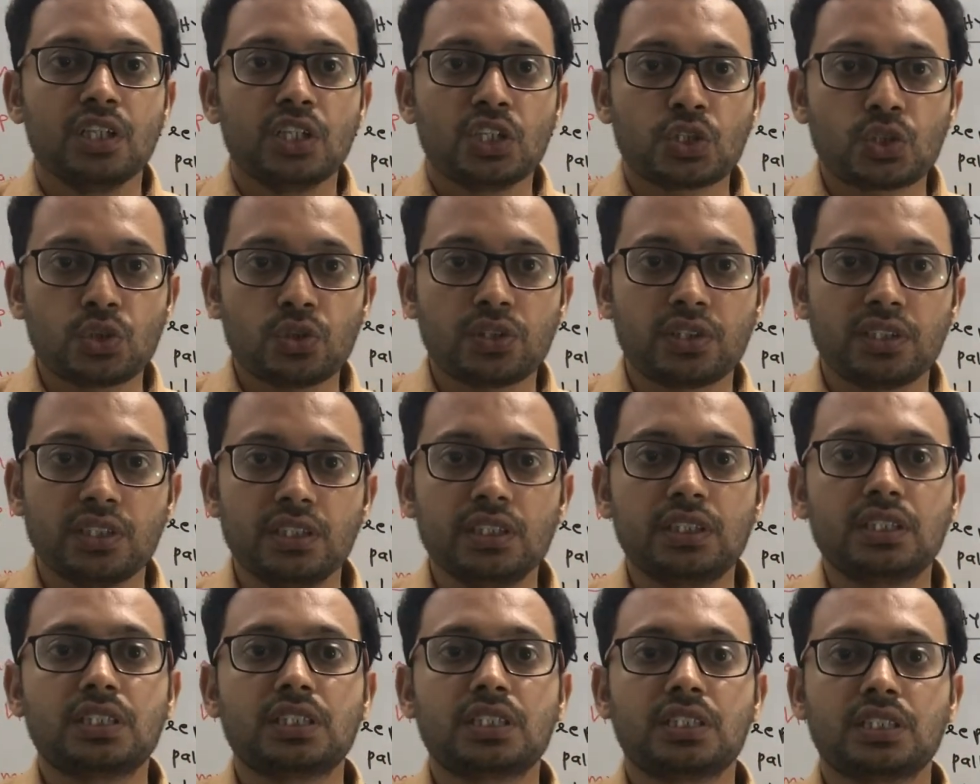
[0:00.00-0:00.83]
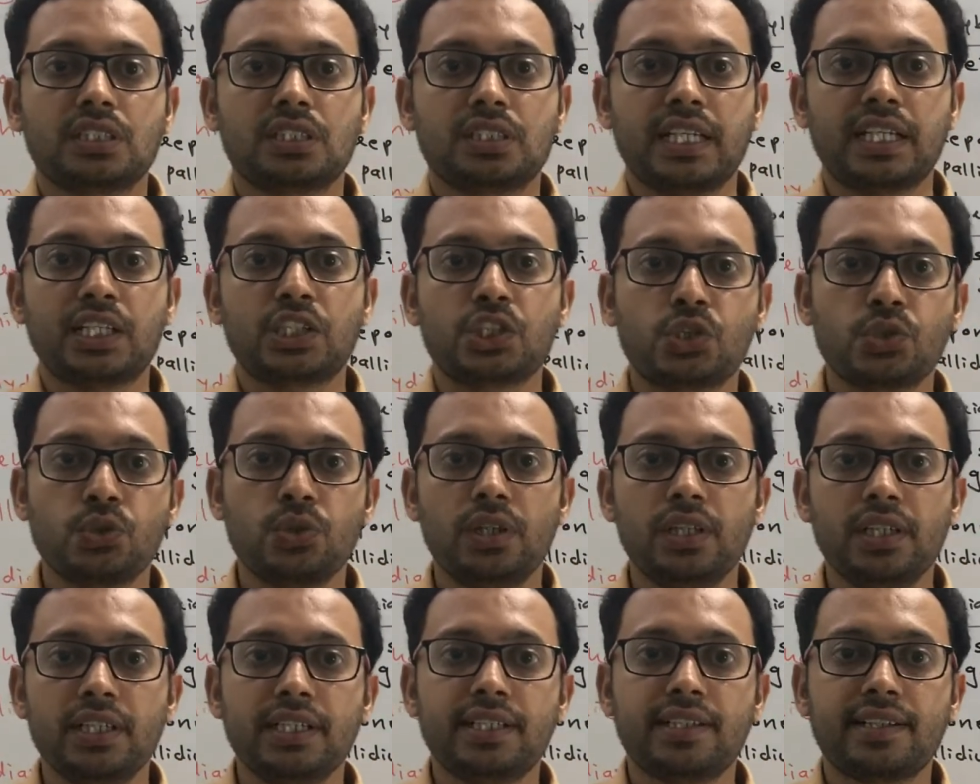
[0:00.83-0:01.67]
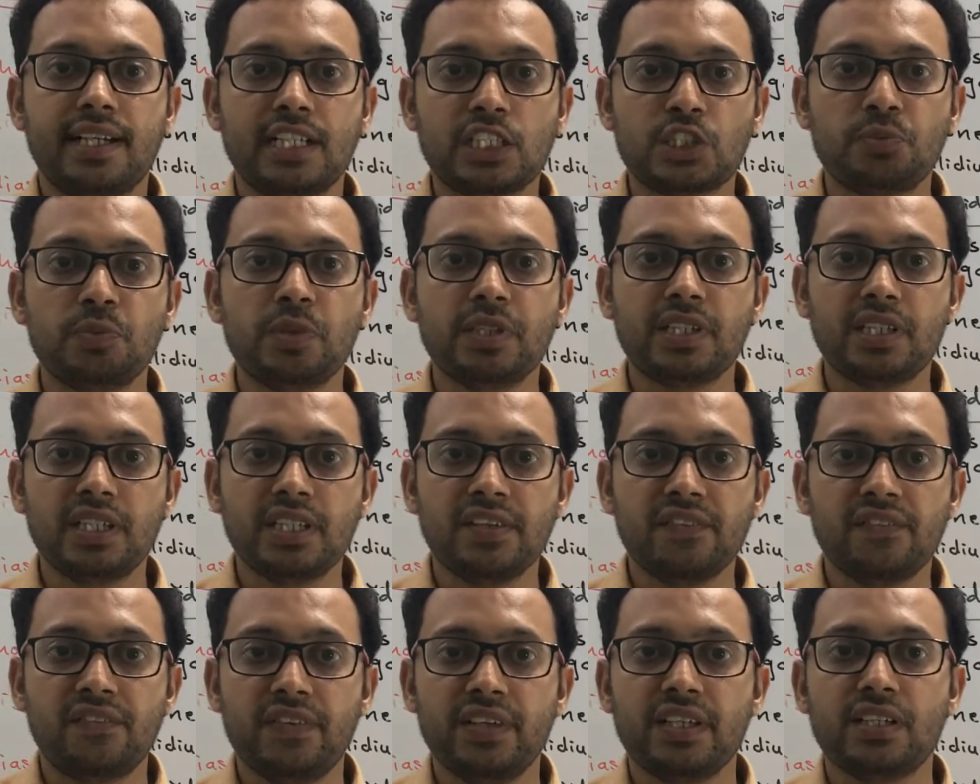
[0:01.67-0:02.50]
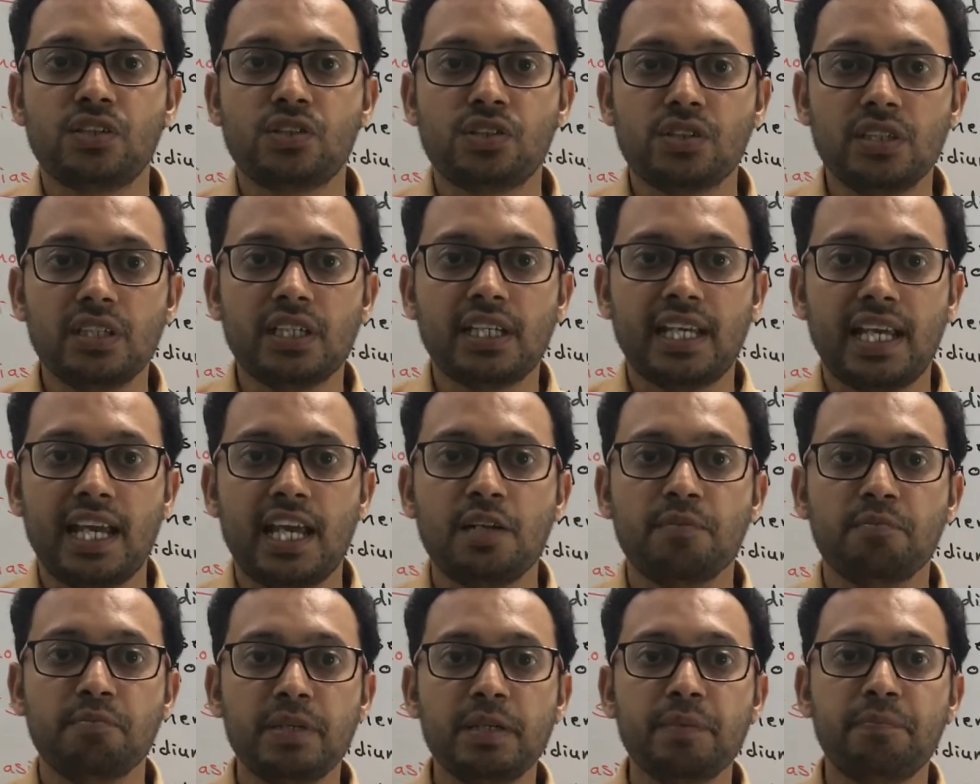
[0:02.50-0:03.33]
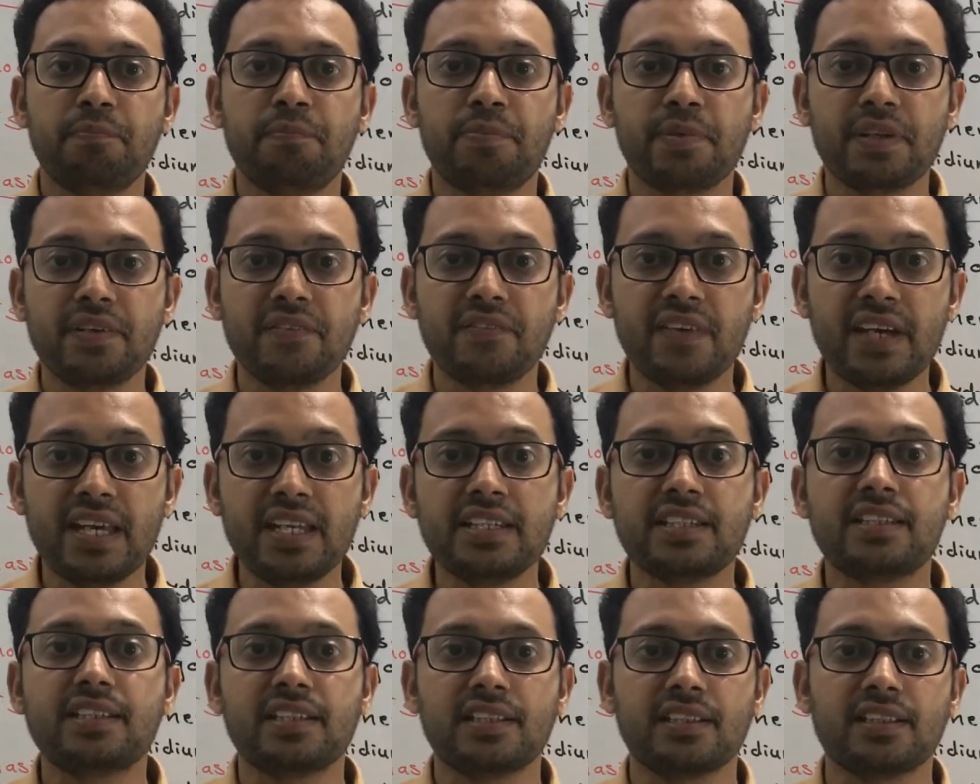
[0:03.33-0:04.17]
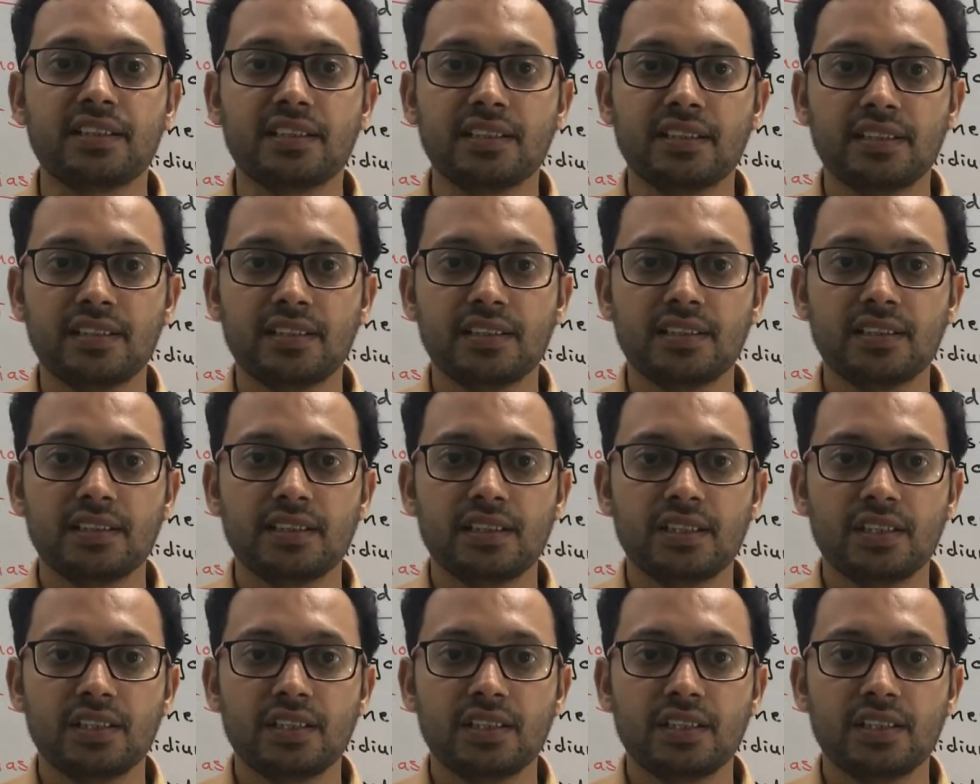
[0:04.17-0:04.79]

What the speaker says: So this sexually transmitted infection can be prevented.